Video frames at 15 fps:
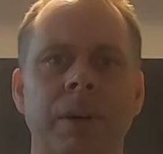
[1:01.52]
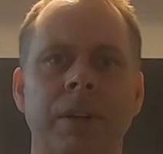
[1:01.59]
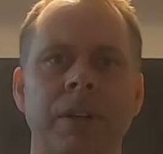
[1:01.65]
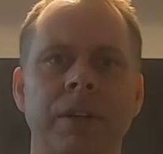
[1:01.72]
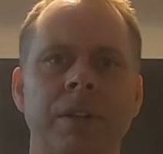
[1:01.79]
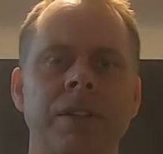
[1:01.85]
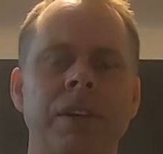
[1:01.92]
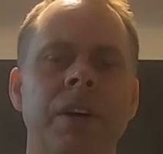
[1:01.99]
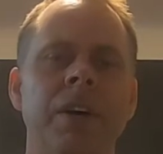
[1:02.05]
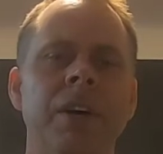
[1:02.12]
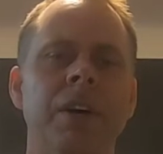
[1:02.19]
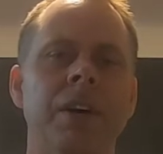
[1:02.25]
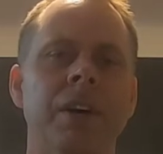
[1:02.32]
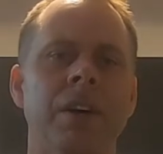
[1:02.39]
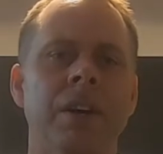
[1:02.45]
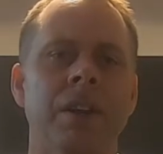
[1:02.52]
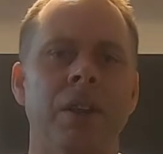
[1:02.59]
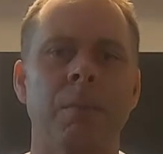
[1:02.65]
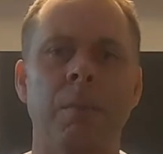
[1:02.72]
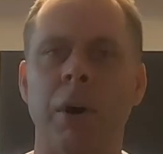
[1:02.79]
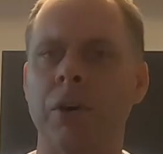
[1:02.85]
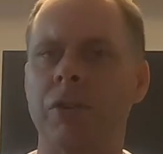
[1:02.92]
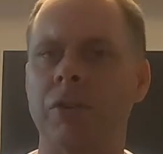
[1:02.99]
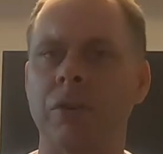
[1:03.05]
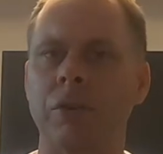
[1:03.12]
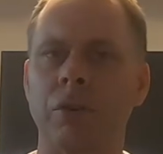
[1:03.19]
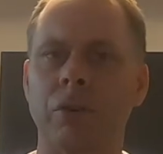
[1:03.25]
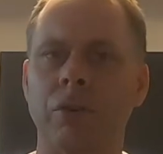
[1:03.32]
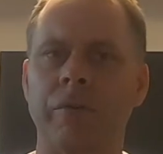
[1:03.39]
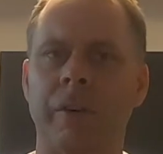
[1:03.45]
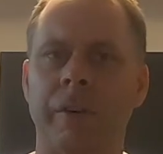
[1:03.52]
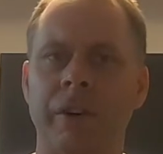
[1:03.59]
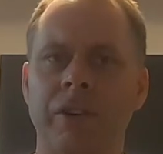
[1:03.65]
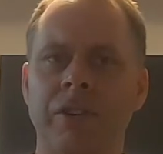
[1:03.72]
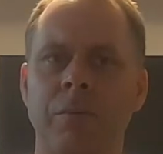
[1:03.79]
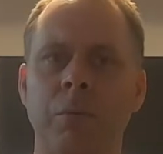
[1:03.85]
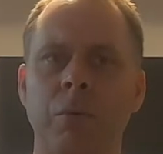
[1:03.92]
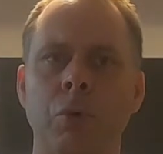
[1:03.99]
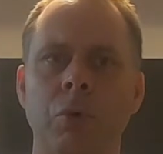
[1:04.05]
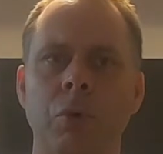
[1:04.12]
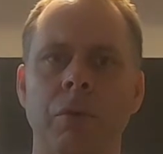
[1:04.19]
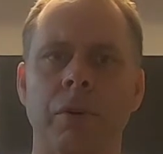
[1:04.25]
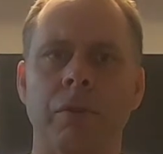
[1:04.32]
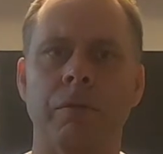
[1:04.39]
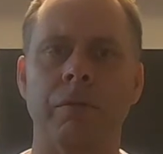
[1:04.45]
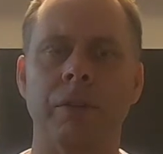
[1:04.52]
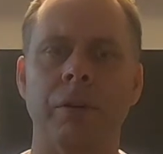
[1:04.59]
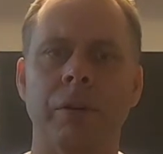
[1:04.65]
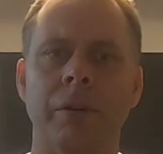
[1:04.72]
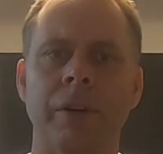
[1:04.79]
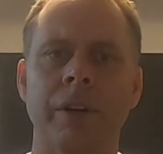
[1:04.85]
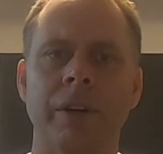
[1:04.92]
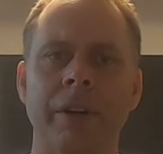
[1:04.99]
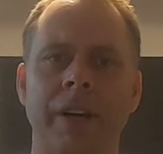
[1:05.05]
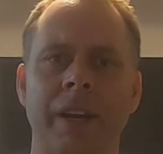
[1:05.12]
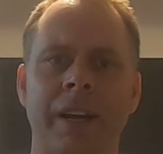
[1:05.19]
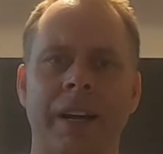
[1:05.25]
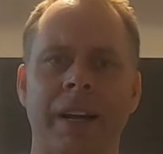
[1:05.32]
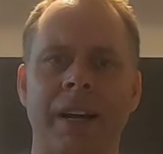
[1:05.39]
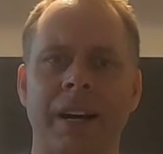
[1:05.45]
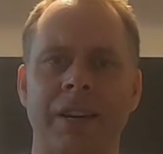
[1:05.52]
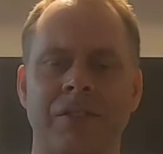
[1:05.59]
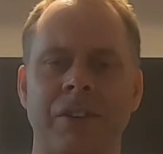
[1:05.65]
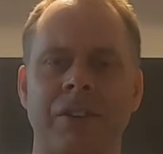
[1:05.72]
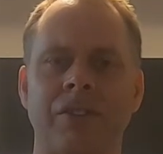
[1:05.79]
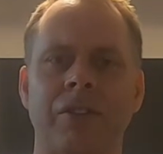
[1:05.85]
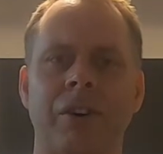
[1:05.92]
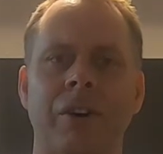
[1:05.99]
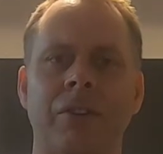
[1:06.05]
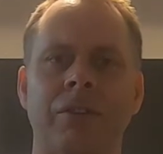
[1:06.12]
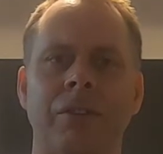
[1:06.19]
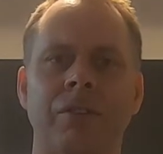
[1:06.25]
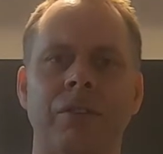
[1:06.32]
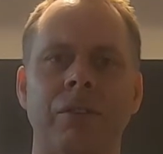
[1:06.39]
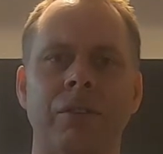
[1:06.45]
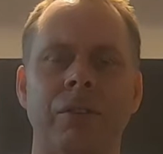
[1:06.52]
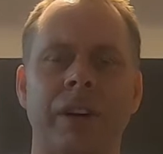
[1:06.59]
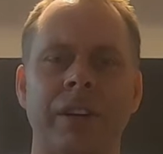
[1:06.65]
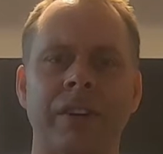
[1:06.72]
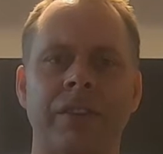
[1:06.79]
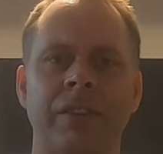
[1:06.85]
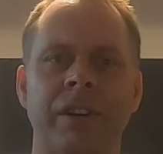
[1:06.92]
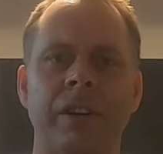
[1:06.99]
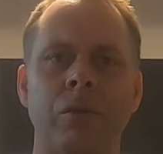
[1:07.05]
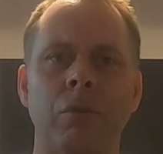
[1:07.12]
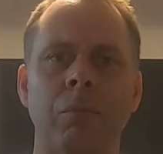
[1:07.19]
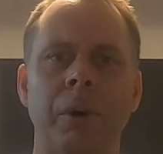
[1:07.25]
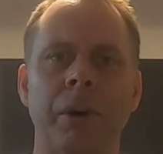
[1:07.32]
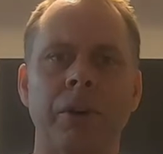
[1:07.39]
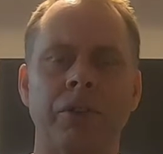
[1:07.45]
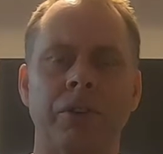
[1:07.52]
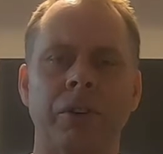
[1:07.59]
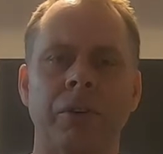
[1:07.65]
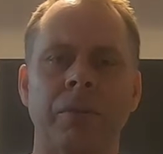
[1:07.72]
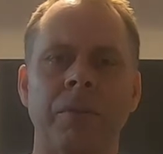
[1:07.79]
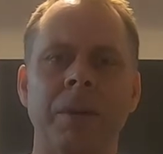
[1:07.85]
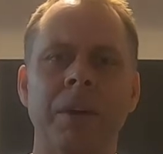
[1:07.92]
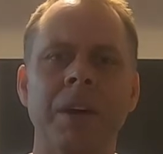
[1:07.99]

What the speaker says: because the motion looks very smooth and fluid and the casting stroke just looks like a single motion.